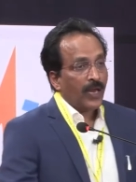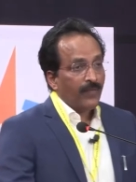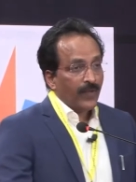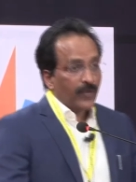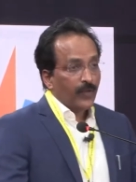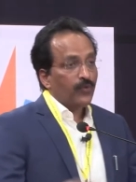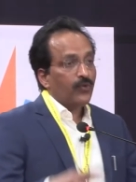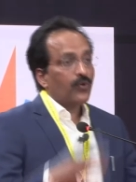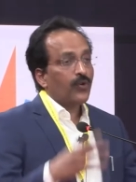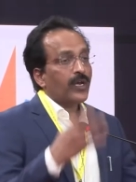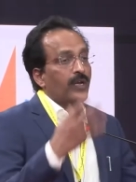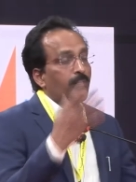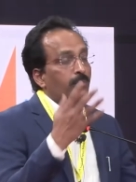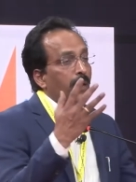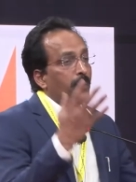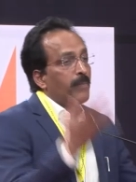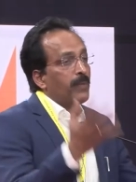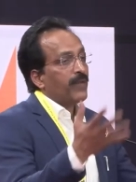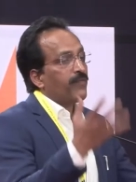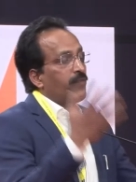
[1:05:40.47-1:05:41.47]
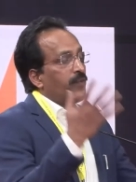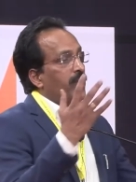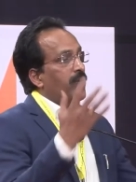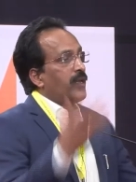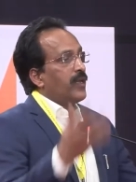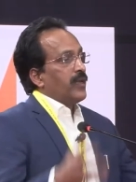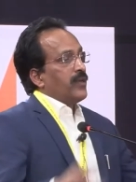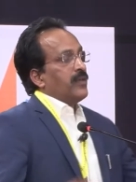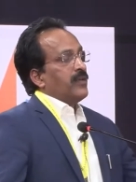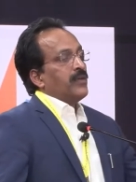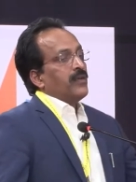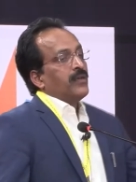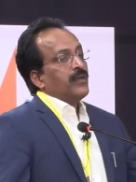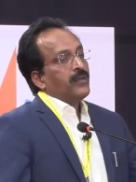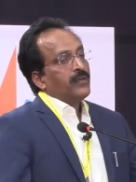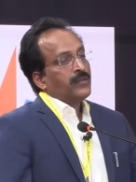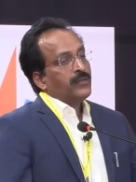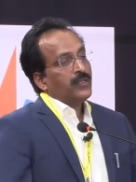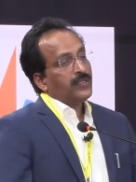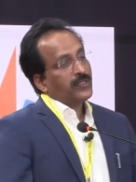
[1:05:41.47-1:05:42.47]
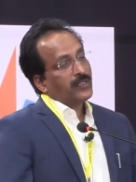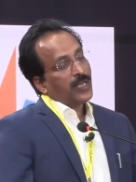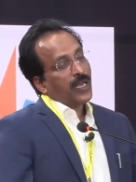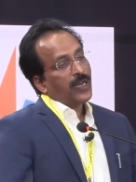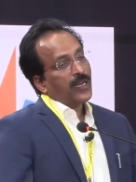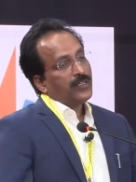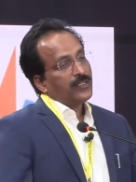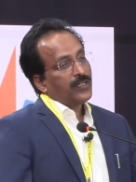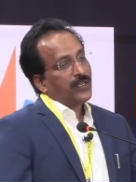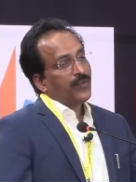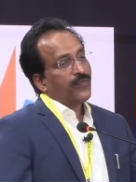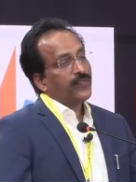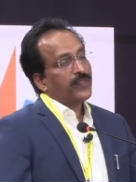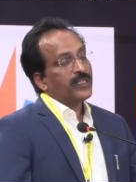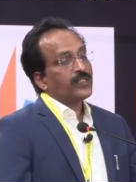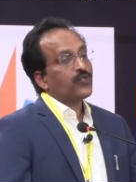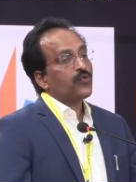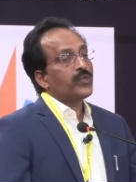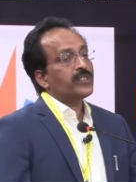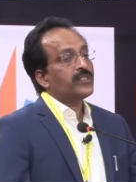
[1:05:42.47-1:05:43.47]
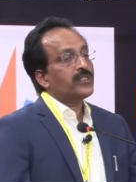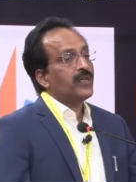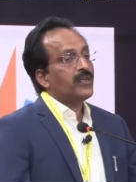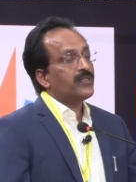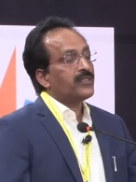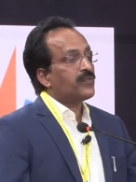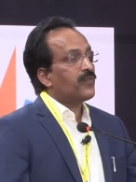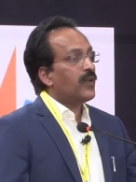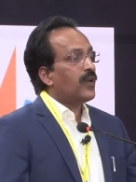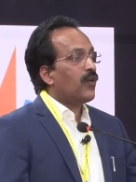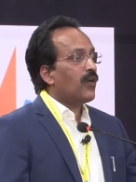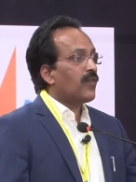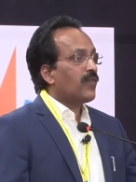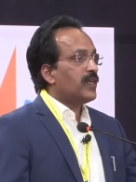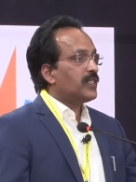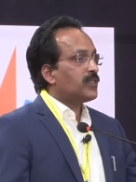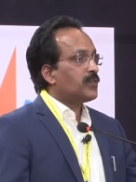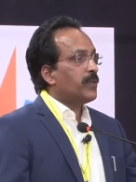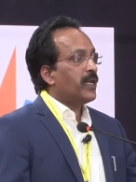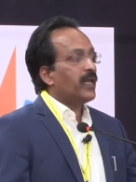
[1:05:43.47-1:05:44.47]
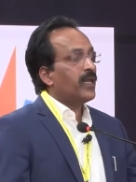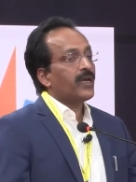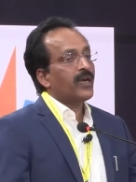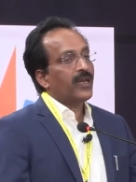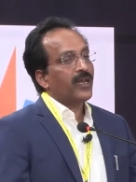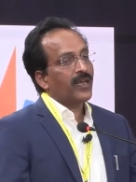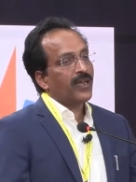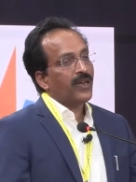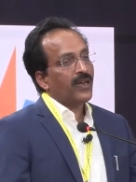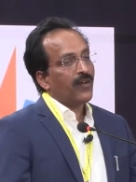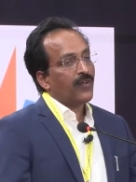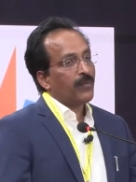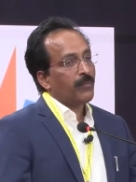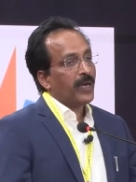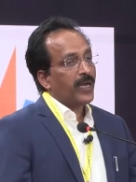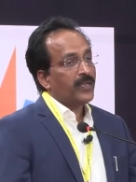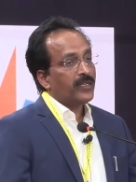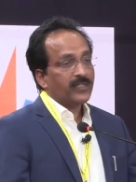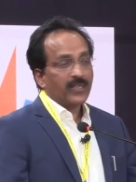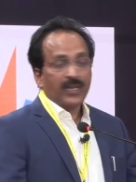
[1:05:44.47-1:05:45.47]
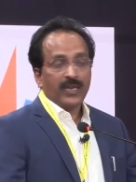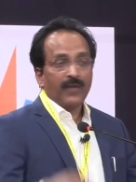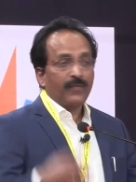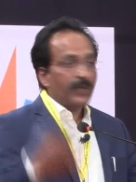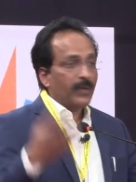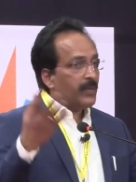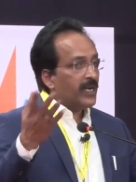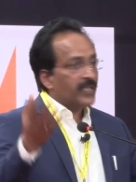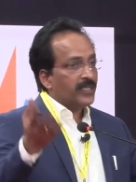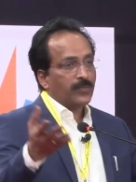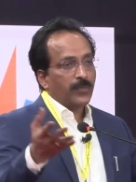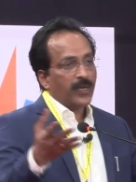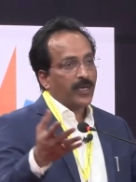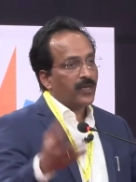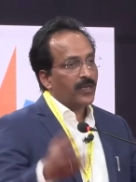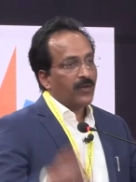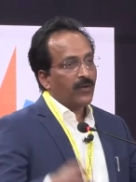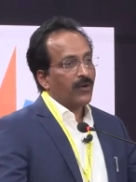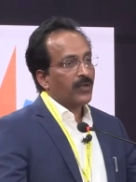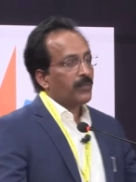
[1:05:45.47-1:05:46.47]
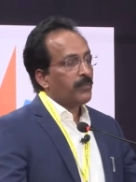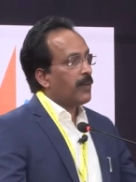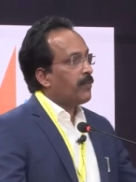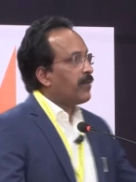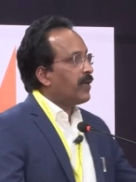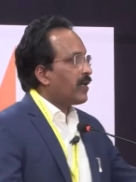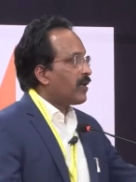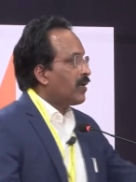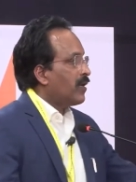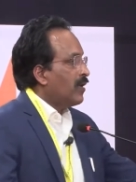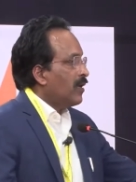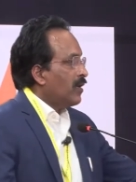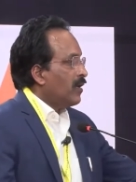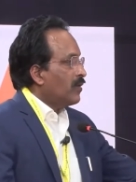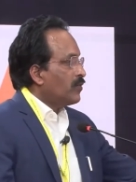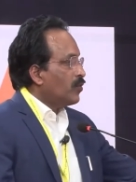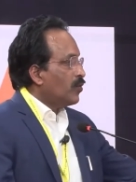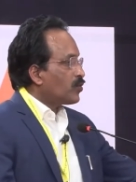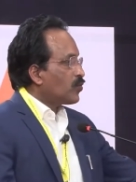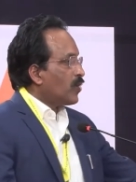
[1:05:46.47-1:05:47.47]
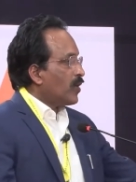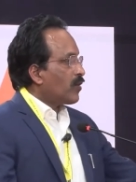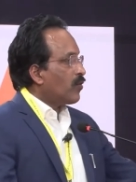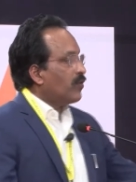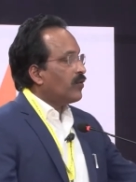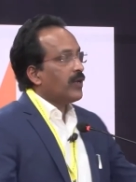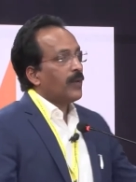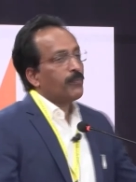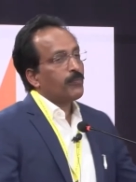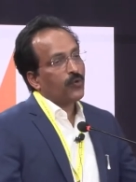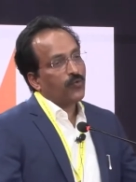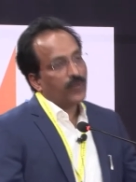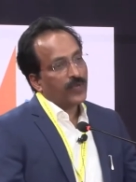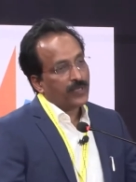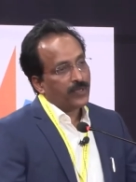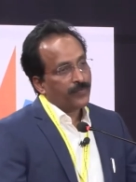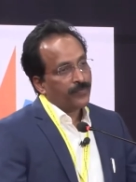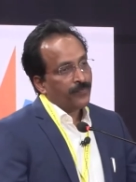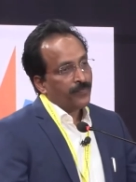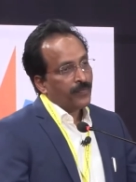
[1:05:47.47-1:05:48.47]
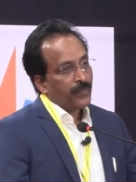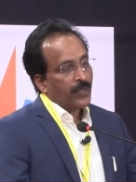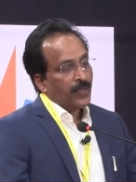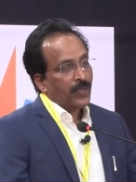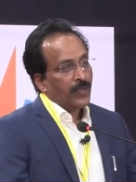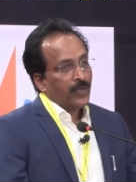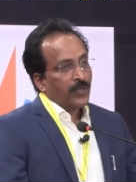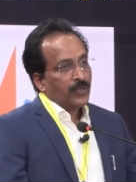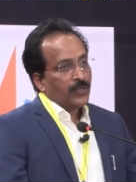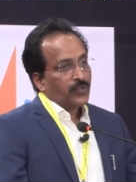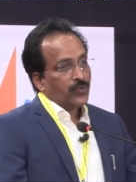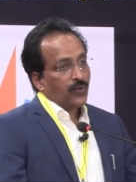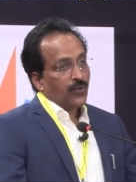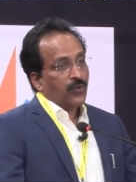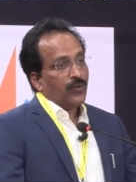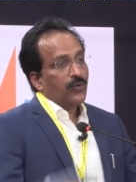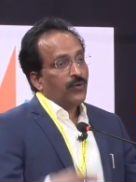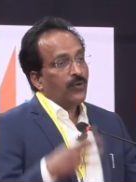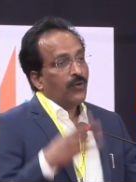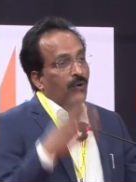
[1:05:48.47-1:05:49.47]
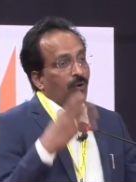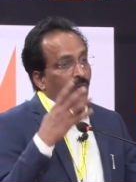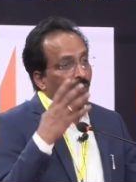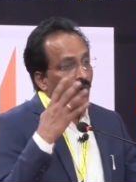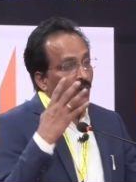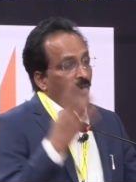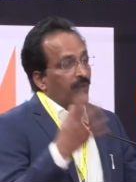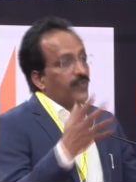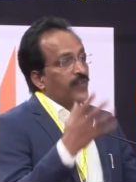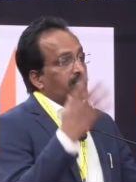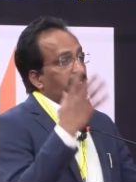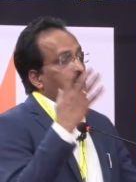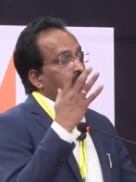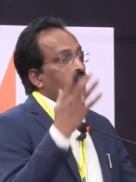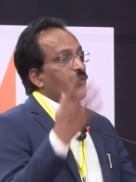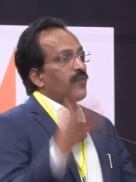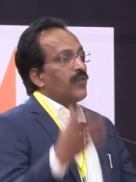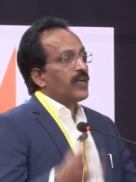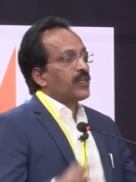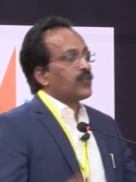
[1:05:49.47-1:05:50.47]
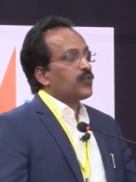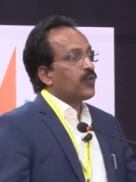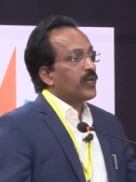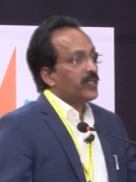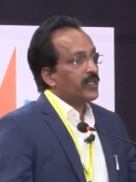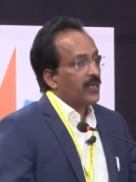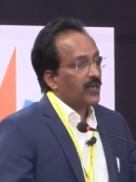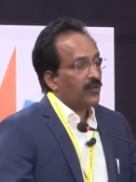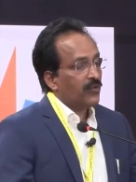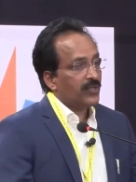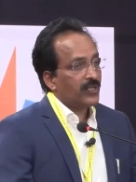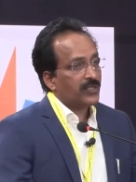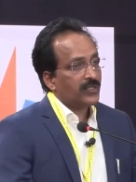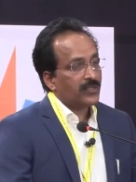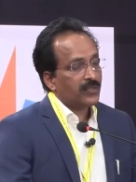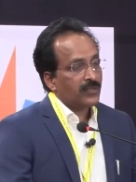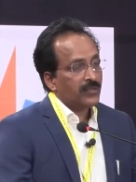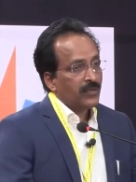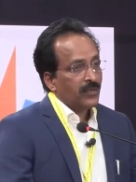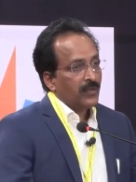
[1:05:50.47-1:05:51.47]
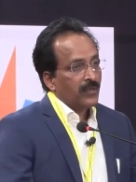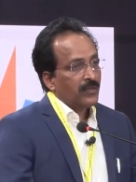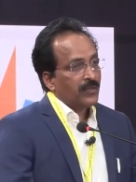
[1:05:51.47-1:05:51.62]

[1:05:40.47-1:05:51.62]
And when you look at public funding, this challenge of these questions will always be lingering in our minds, in everybody's mind, all the public, those who are going to approve it. So all of us have to work together on this.